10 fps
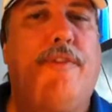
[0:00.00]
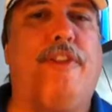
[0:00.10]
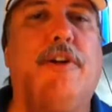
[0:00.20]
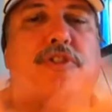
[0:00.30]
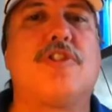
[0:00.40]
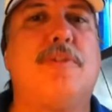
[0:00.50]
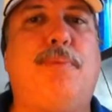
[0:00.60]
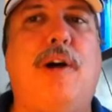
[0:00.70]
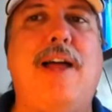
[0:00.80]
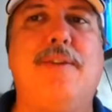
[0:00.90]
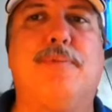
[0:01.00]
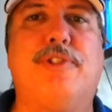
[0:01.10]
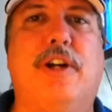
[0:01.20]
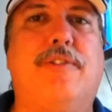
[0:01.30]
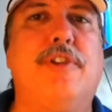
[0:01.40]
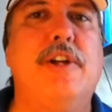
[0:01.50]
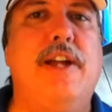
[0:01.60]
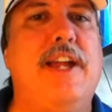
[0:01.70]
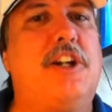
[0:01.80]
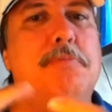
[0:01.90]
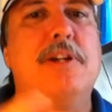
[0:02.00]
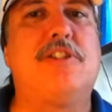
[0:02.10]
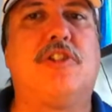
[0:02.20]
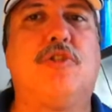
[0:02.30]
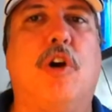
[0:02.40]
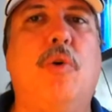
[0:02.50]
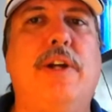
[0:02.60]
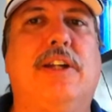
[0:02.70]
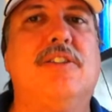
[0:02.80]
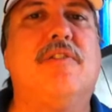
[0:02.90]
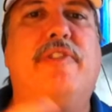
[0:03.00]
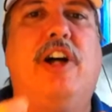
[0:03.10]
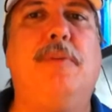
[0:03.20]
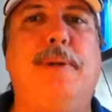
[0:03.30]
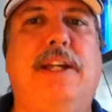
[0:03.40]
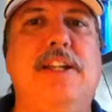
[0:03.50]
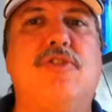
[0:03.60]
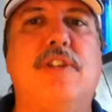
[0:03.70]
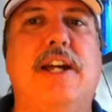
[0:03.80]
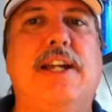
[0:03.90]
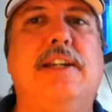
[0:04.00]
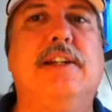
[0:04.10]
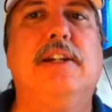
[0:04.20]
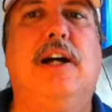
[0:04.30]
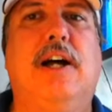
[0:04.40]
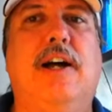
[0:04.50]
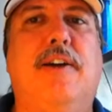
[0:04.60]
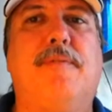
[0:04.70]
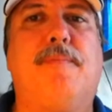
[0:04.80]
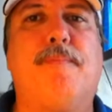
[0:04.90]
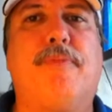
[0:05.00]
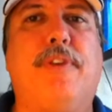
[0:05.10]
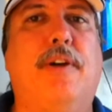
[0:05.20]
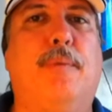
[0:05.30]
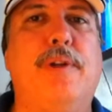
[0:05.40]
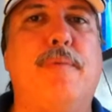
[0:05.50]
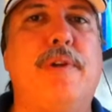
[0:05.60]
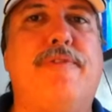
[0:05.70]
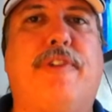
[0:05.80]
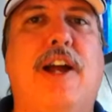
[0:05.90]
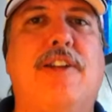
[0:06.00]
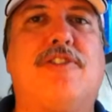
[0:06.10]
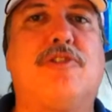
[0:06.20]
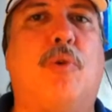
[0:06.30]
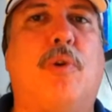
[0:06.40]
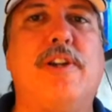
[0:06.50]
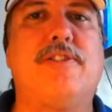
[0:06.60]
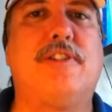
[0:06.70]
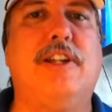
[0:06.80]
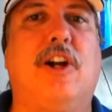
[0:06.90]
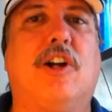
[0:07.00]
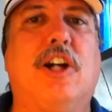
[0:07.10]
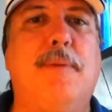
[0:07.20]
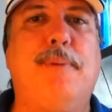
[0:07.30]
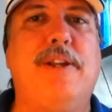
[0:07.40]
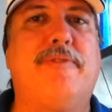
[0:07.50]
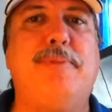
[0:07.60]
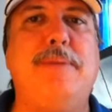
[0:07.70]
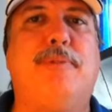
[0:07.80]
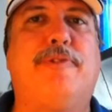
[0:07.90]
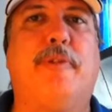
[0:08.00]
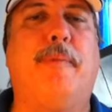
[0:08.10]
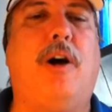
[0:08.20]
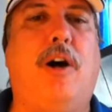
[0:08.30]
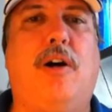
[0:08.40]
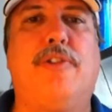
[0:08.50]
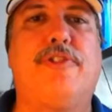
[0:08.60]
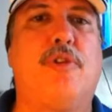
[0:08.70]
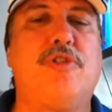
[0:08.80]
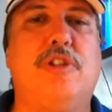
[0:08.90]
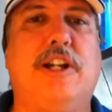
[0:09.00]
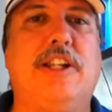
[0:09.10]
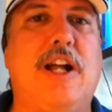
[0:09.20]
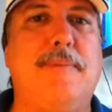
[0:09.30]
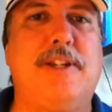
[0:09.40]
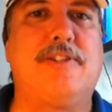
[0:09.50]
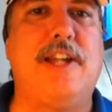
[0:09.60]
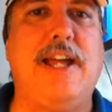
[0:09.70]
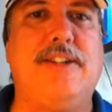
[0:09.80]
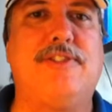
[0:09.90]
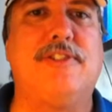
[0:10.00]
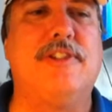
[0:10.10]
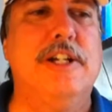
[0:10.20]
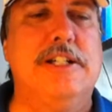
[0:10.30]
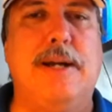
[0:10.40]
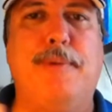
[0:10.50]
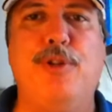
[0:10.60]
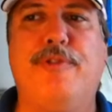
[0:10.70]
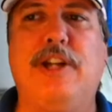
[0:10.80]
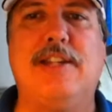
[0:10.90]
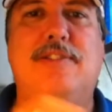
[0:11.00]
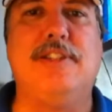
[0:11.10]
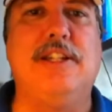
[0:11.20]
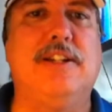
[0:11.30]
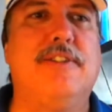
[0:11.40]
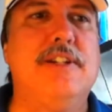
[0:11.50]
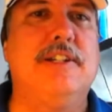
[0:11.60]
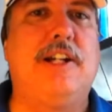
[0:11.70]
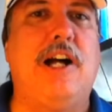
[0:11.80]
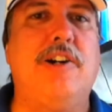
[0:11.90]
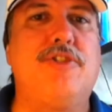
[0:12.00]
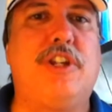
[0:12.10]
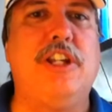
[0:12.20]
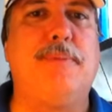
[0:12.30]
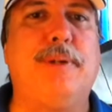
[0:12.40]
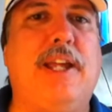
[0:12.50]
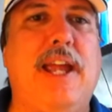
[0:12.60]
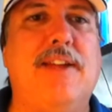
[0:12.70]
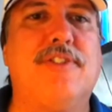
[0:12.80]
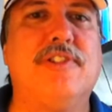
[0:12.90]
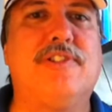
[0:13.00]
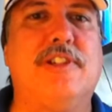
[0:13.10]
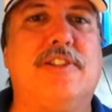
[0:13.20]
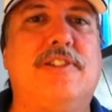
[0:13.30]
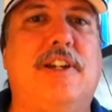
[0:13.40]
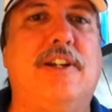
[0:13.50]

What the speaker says: they'll just apply themselves and commit to growing and developing each day. We've got stories in our company of people from all socioeconomic statuses. I mean, you've got the college kid up in Kansas that